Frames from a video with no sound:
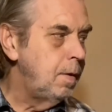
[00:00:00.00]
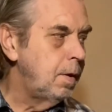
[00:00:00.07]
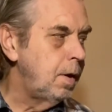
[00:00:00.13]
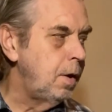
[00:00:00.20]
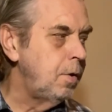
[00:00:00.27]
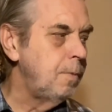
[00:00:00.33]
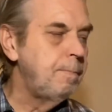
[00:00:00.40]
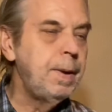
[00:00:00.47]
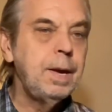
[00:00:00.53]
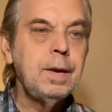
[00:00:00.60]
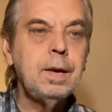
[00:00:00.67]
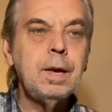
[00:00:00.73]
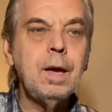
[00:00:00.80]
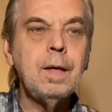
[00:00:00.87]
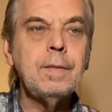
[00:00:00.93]
Get your
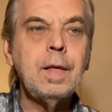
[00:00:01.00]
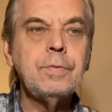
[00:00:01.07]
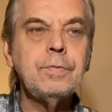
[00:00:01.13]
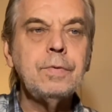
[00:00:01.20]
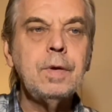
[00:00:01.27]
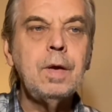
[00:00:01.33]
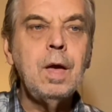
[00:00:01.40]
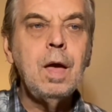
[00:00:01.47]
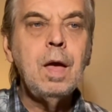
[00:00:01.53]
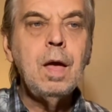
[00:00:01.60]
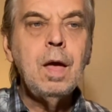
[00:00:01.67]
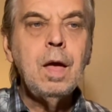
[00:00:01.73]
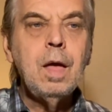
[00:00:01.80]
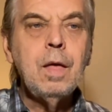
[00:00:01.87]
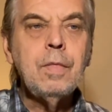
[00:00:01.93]
pinky on that C,
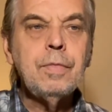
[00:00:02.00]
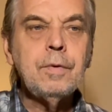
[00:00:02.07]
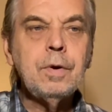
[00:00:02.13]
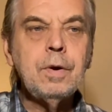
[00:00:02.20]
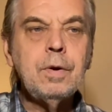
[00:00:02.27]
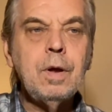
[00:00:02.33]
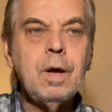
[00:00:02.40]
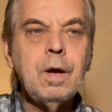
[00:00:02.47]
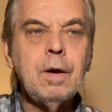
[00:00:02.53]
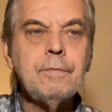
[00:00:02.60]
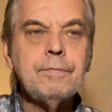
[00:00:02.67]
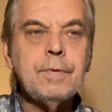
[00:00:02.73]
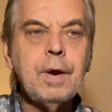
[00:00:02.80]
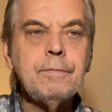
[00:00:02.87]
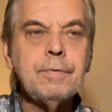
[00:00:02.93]
3rd
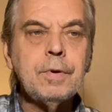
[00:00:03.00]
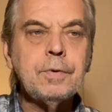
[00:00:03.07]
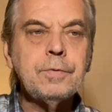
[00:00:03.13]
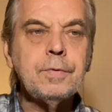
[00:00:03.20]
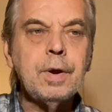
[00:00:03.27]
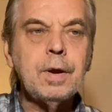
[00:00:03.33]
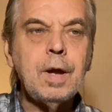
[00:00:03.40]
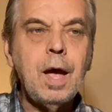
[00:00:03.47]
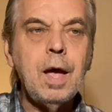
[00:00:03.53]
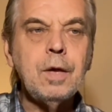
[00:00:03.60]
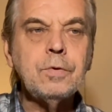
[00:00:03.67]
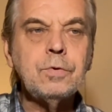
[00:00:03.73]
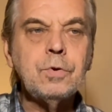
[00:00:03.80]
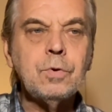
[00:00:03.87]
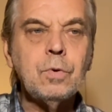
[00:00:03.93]
fret 1st string
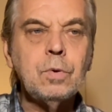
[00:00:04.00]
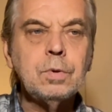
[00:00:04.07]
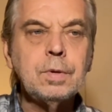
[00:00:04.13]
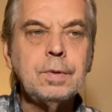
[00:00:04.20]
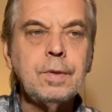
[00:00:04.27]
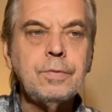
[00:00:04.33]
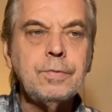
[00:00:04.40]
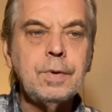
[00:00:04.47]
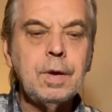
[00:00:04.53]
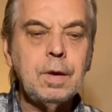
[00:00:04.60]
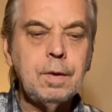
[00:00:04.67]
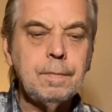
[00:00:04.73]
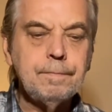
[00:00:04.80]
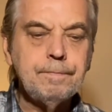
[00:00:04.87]
as you're holding the C.